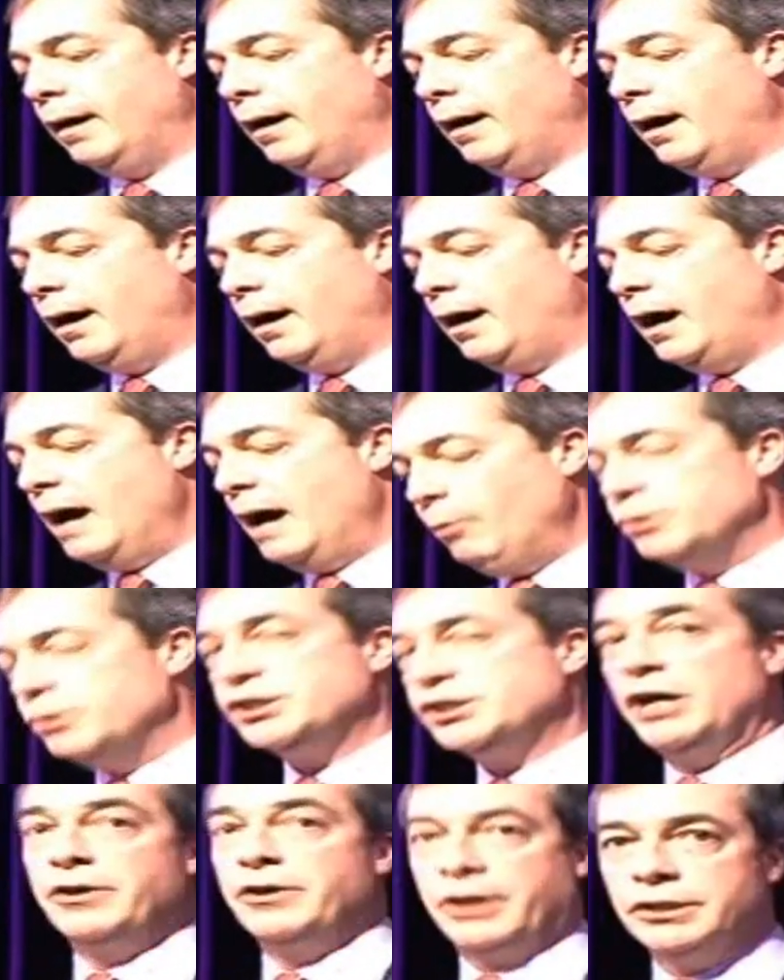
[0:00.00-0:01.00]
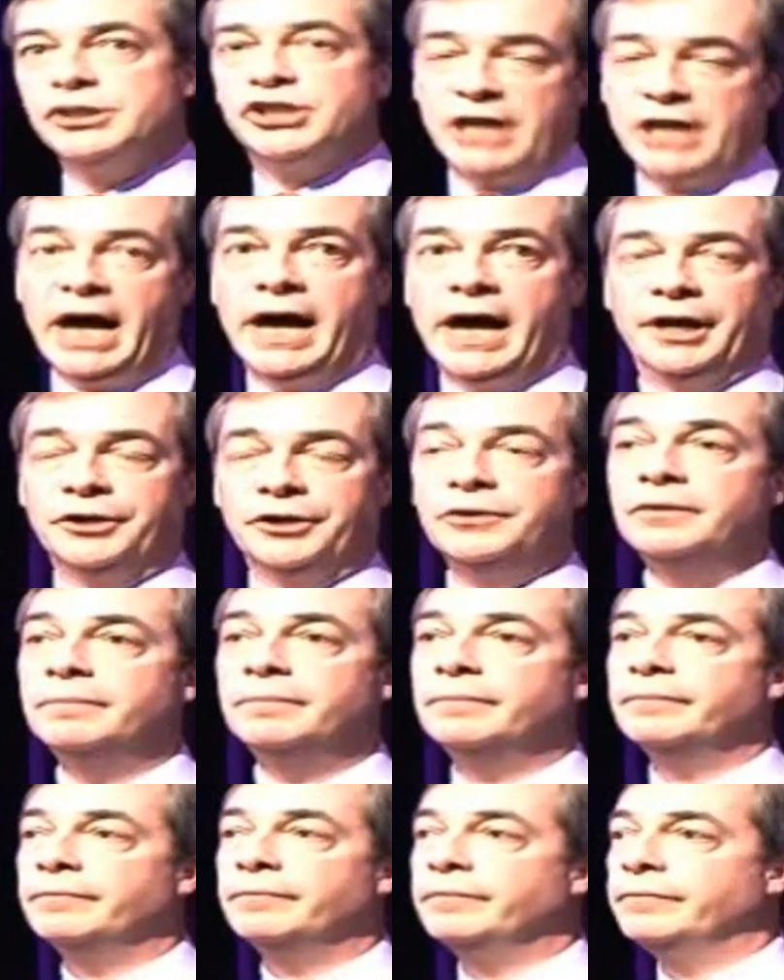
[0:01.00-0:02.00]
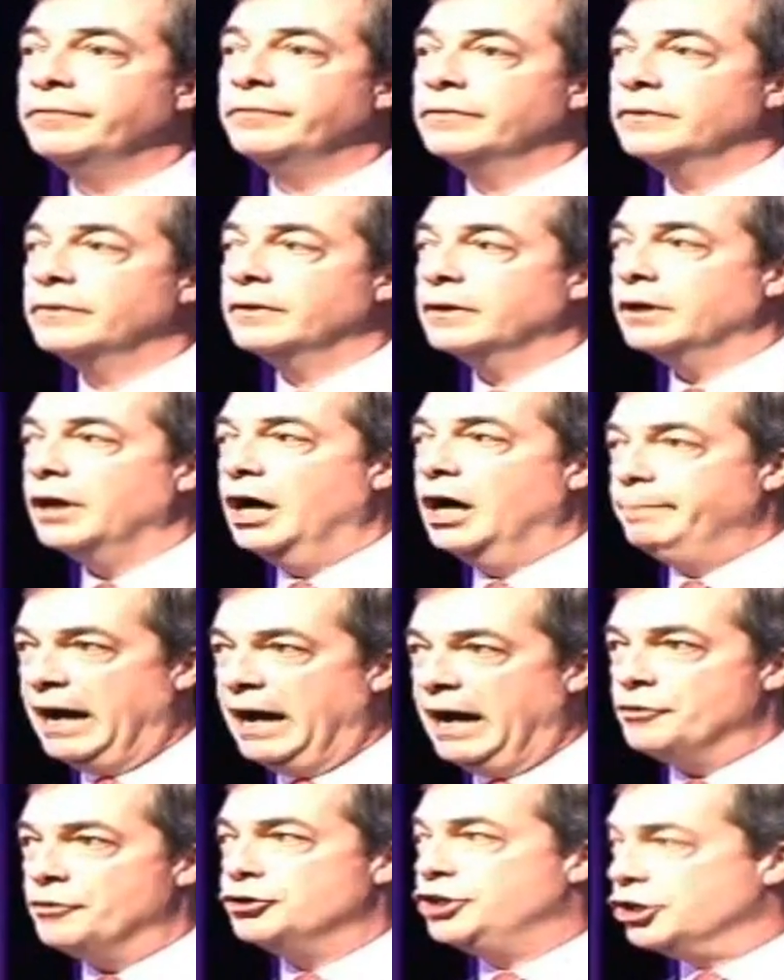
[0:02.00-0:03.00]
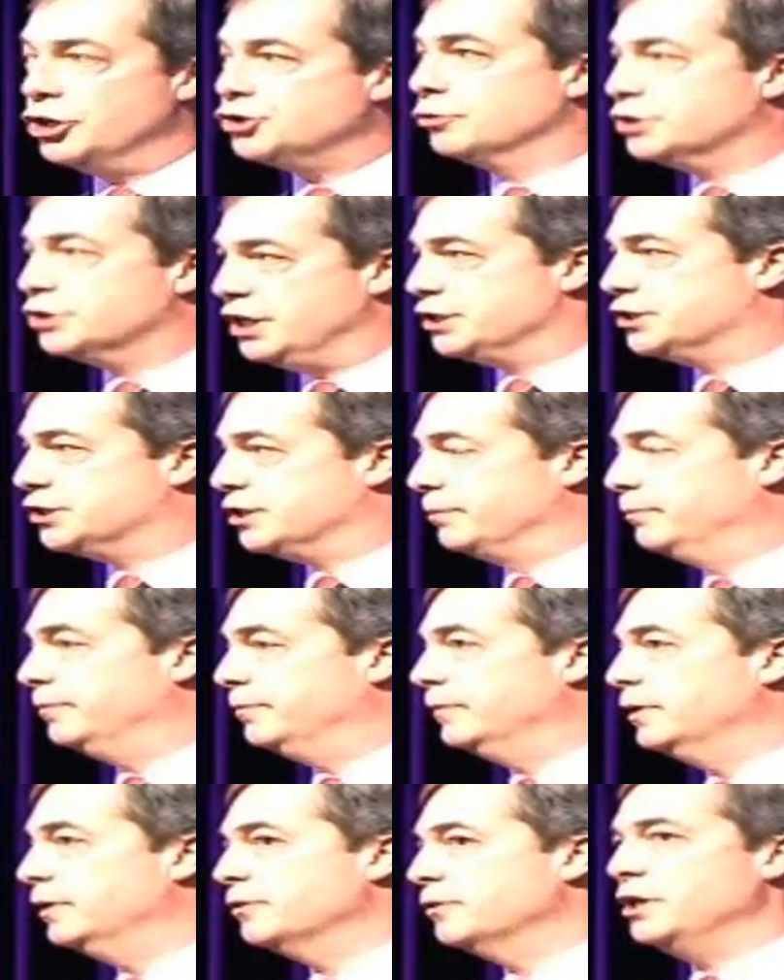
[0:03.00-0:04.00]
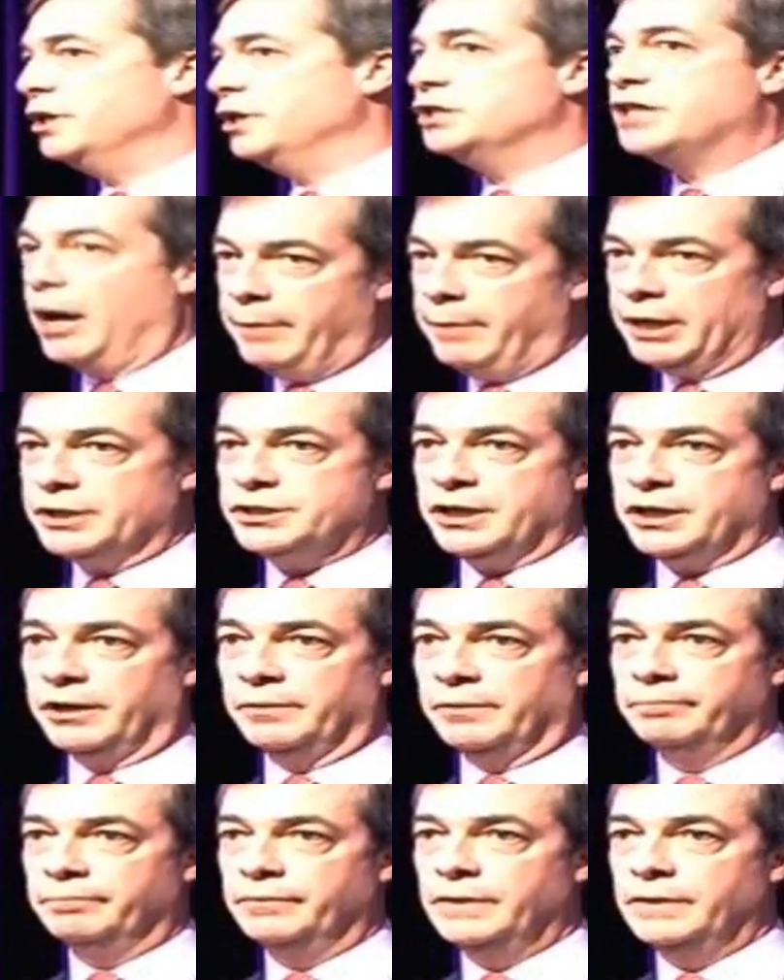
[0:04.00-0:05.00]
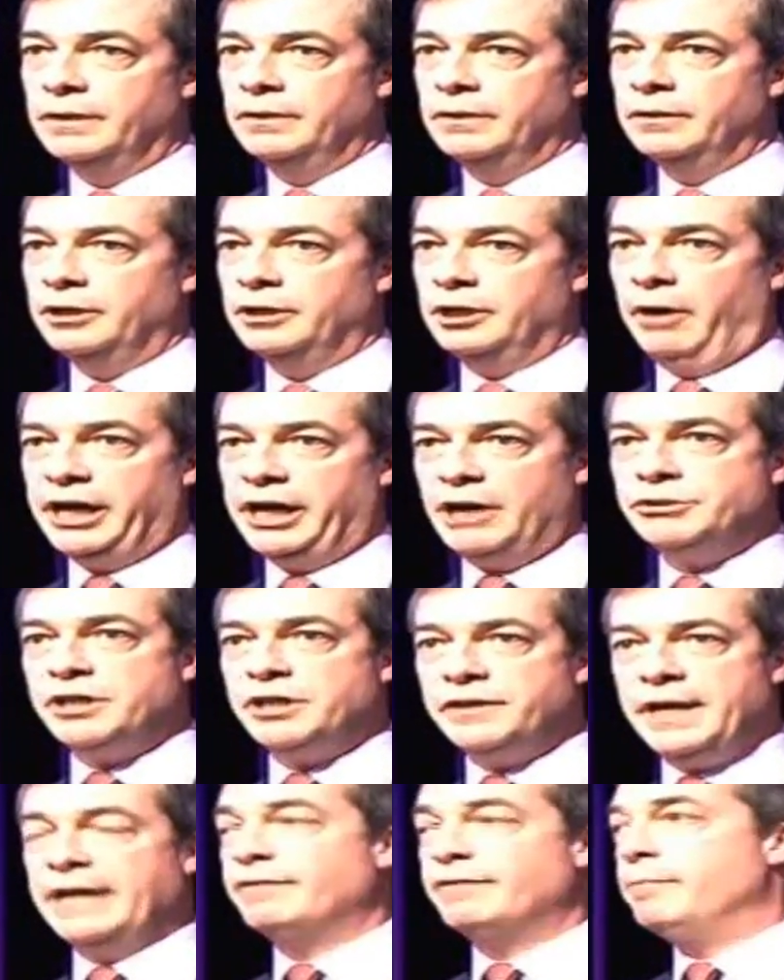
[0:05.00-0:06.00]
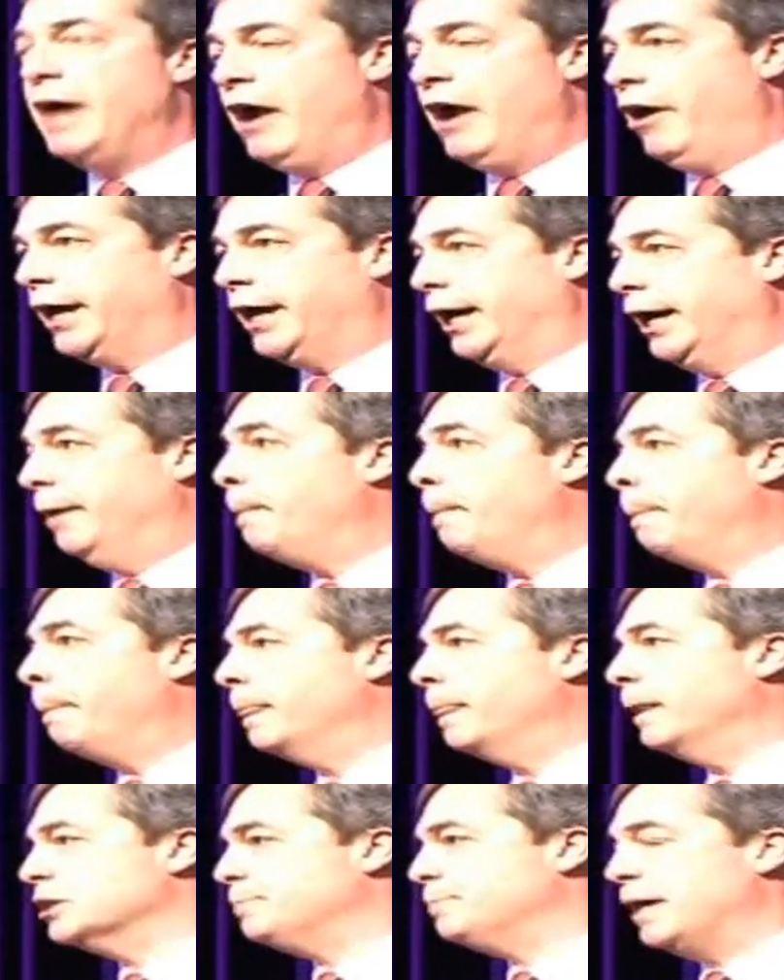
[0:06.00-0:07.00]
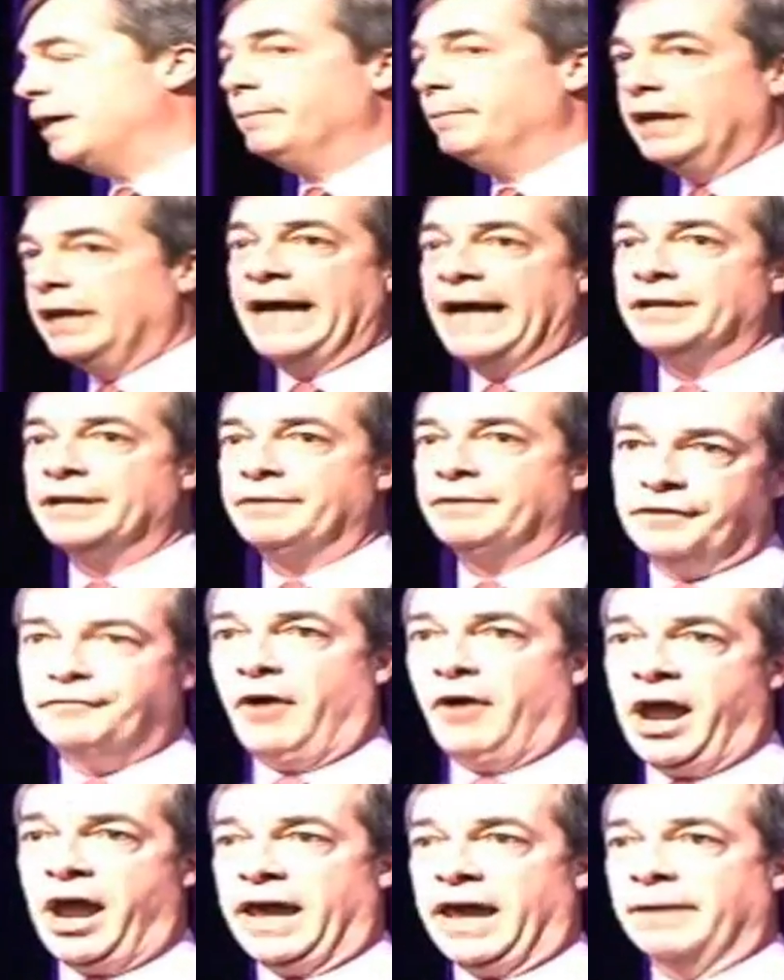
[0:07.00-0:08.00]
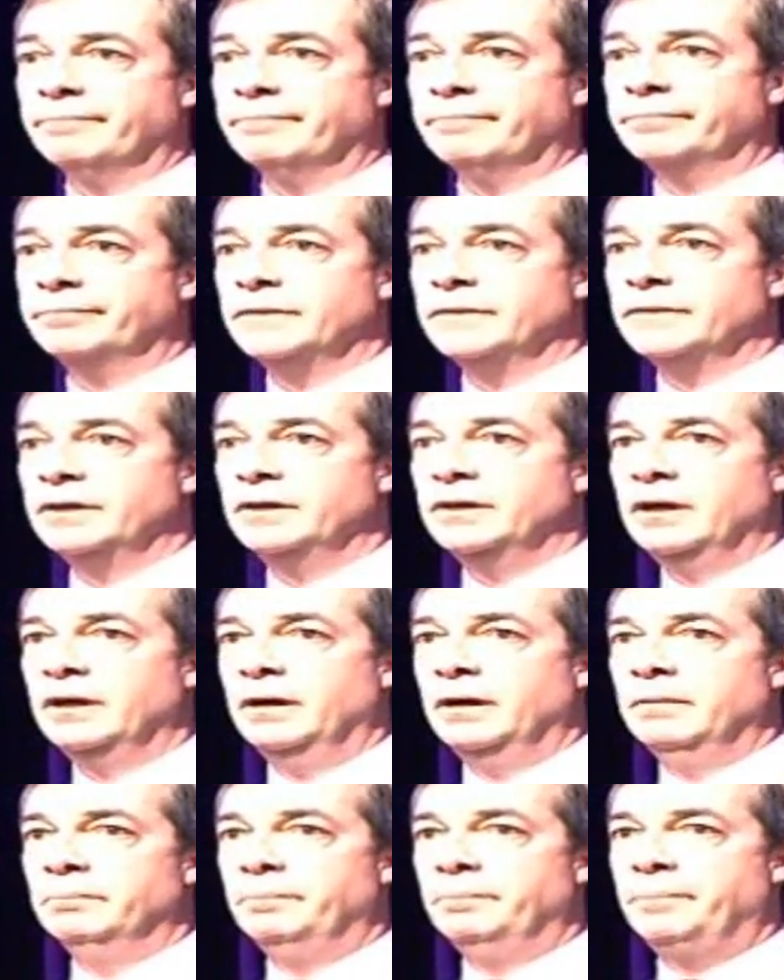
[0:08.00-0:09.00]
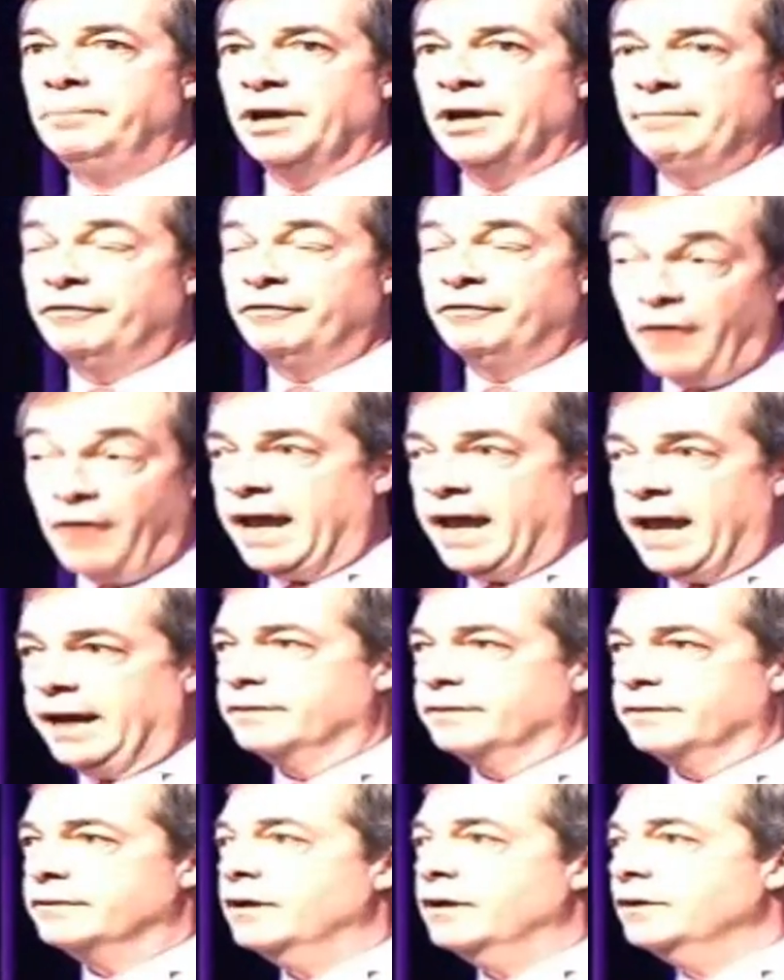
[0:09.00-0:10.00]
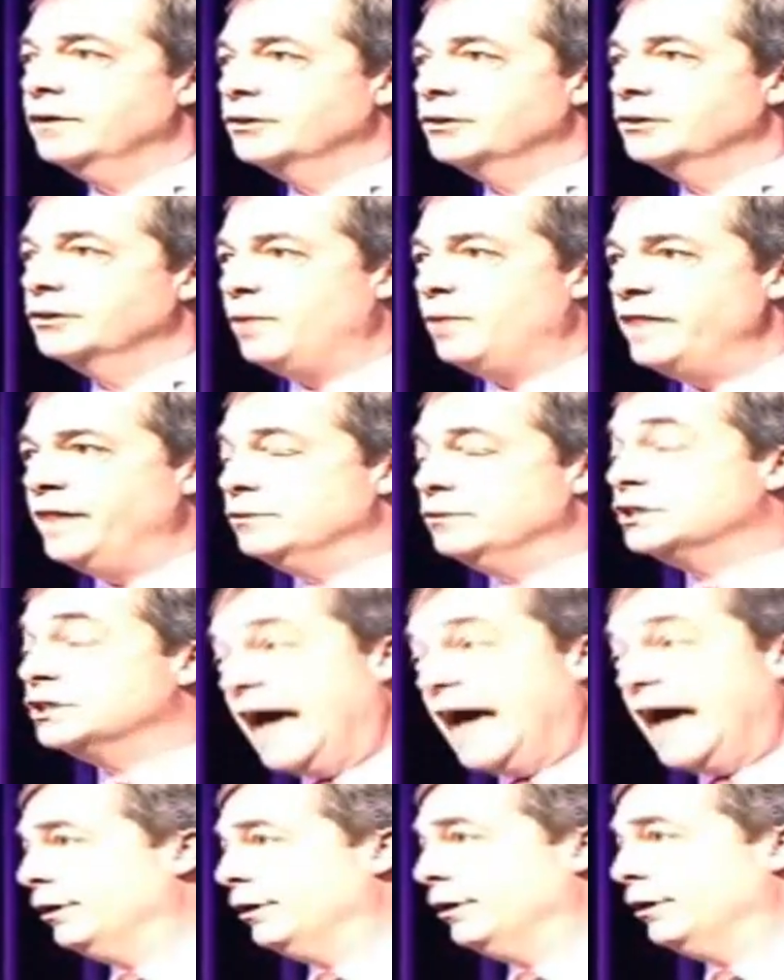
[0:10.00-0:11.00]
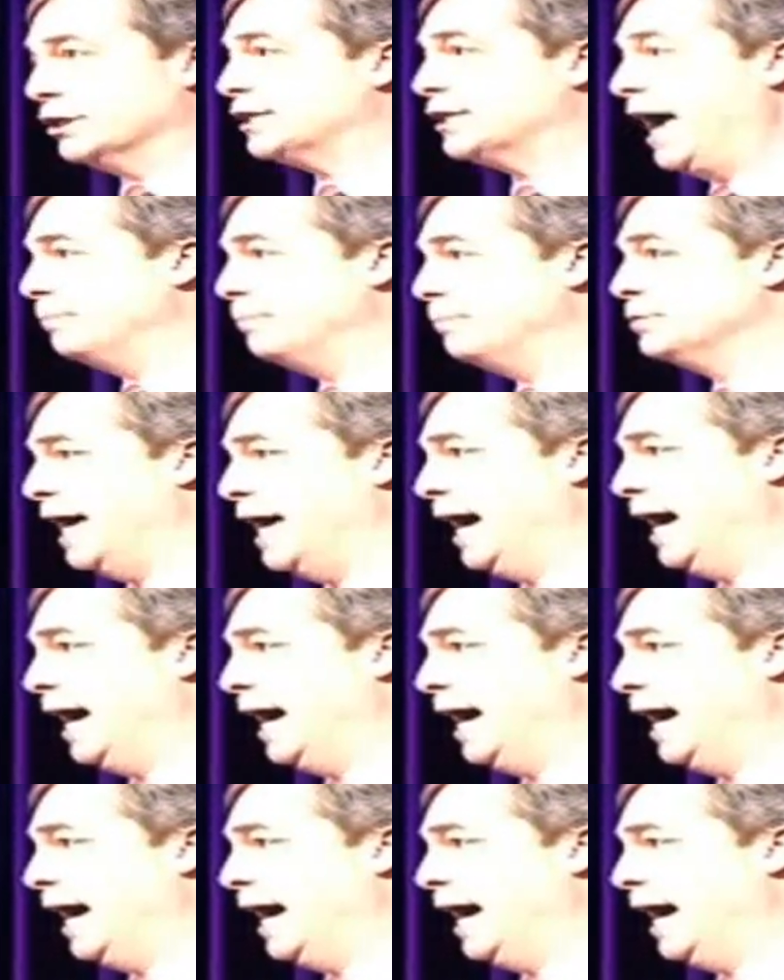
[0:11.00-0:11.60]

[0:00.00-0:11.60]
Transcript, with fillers: I'm also concerned about the judicial system that he's going to. You know, I used to think of America as being the land of the free. But I'm afraid that when those towers came down,